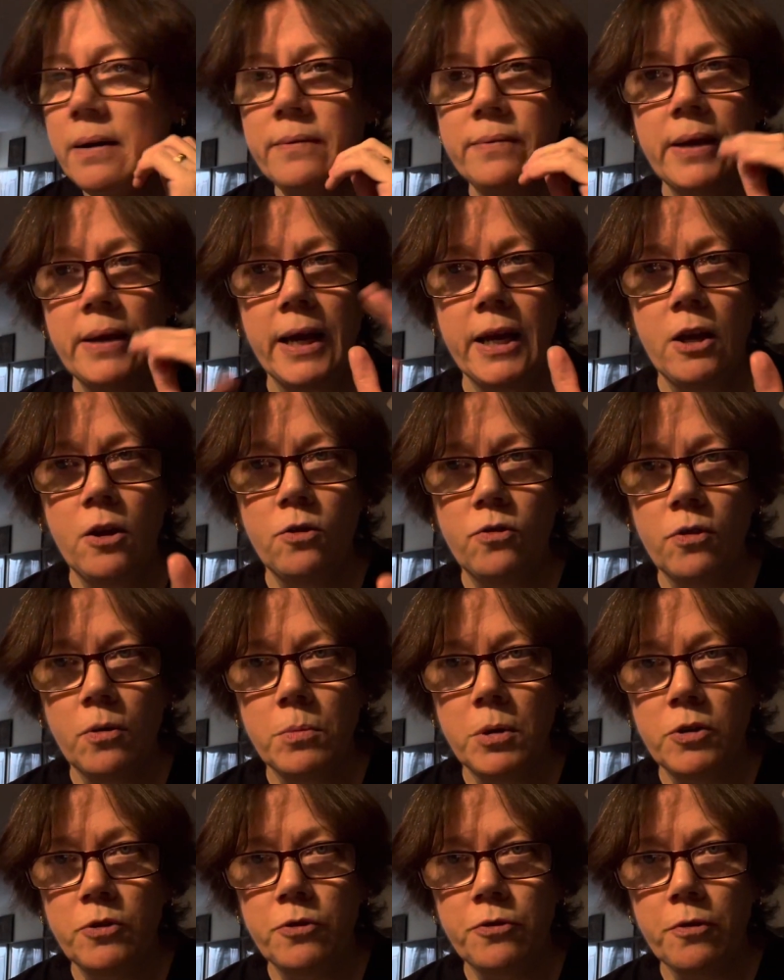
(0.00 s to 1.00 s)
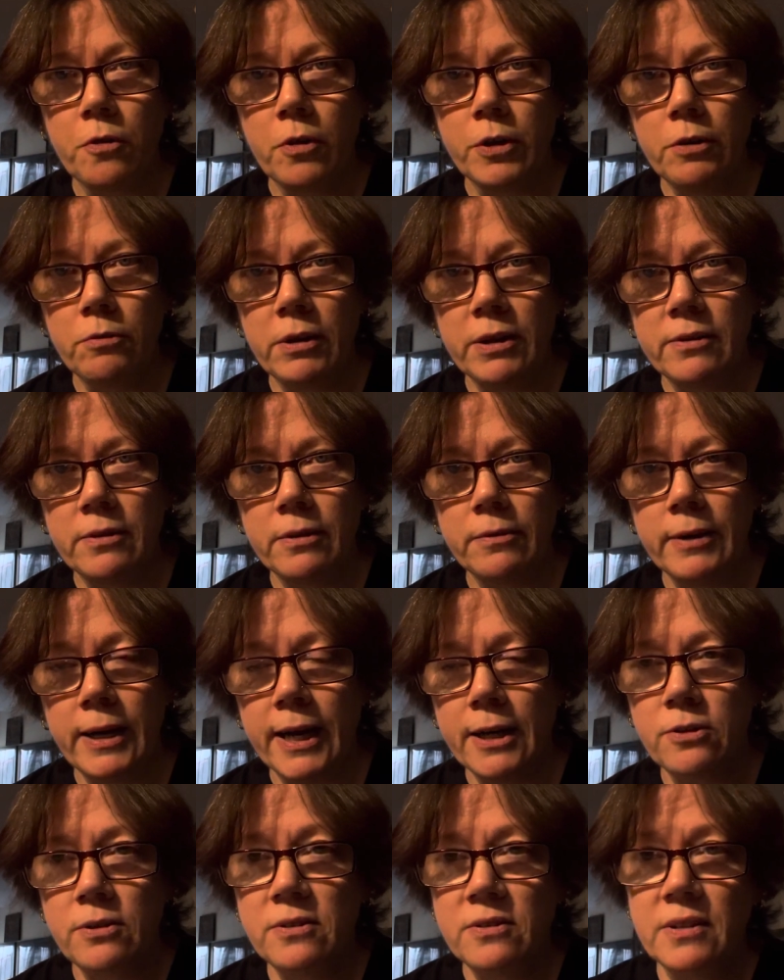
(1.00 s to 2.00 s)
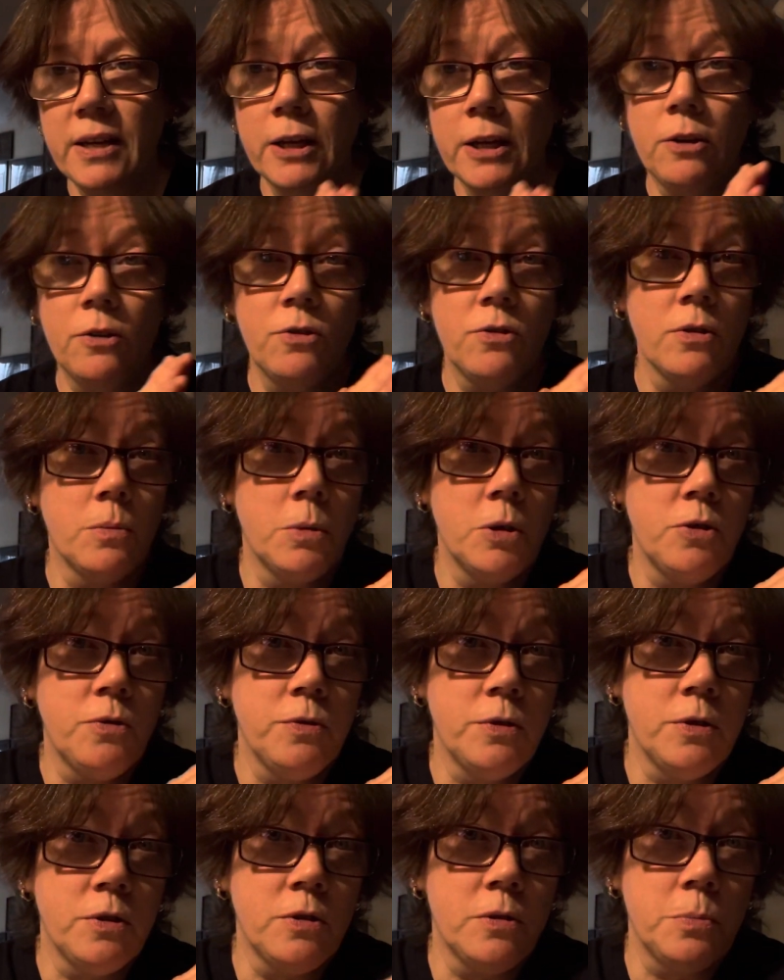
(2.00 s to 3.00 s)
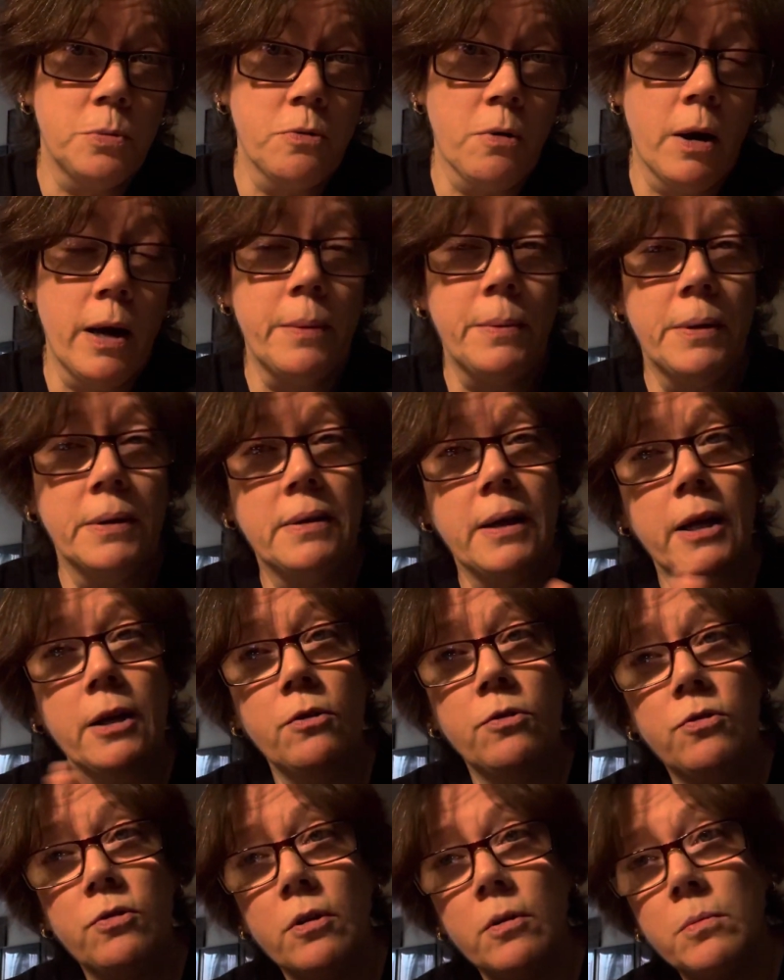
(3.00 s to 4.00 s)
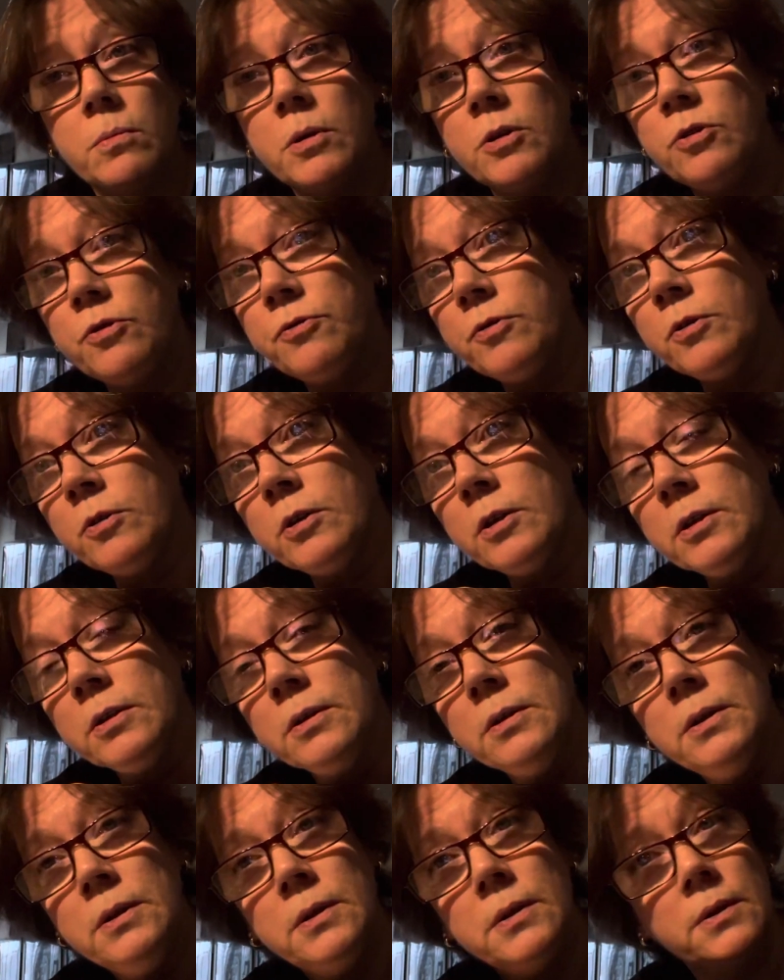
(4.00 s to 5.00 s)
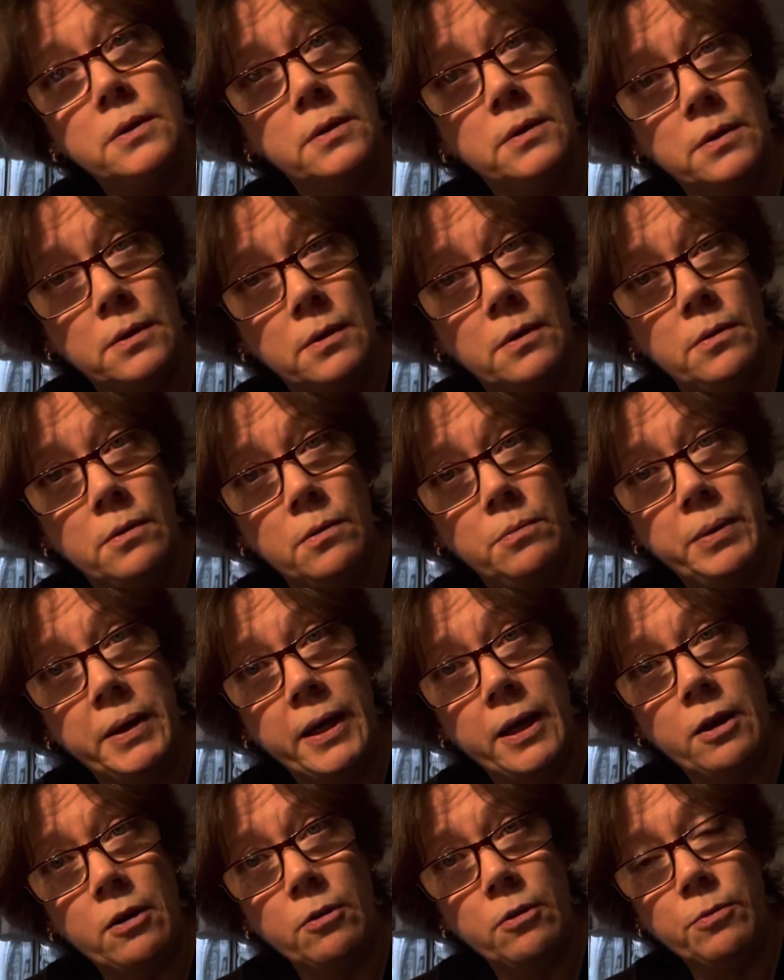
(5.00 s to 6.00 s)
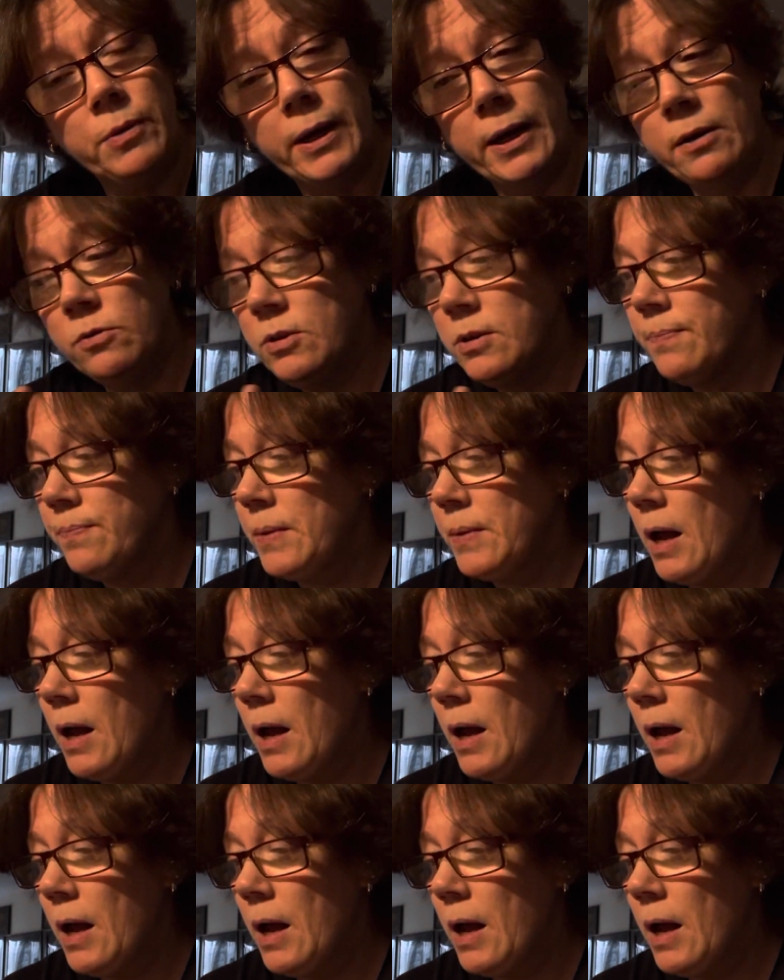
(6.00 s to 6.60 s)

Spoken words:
Thank you so much for all your interactions. Thank you so much for subscribing. Thank you so much for being around.